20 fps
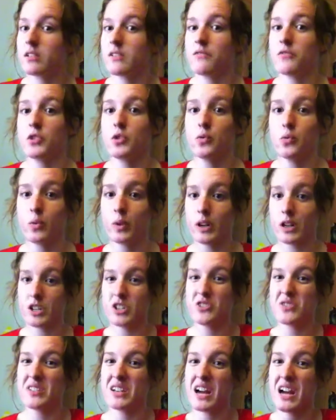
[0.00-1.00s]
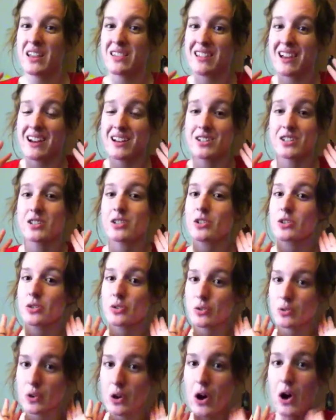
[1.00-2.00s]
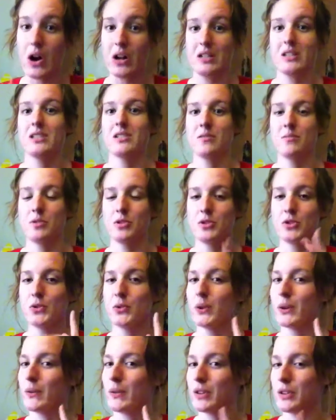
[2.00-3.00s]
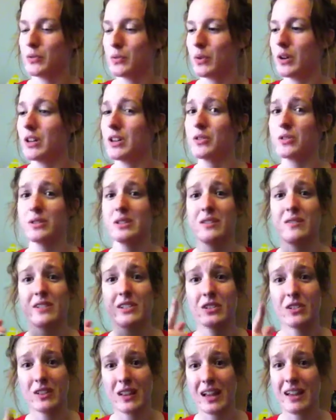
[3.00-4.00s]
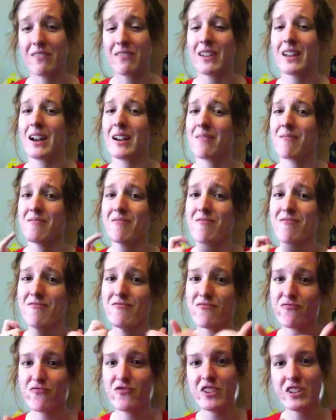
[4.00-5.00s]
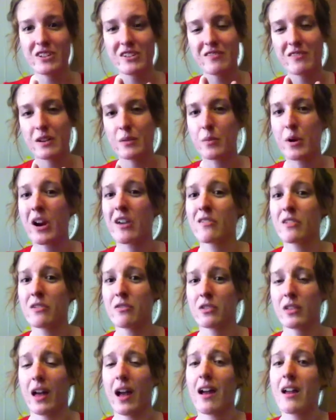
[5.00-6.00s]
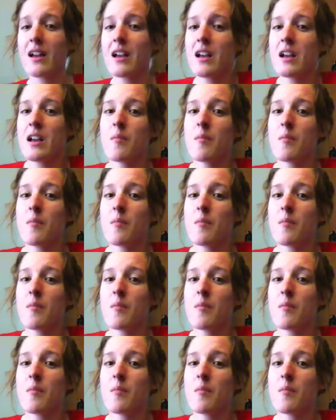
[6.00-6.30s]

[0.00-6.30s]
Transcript: If you want to do that, that is awesome. You're doing what you want, you're living your life, and I'm very, very proud of you for that.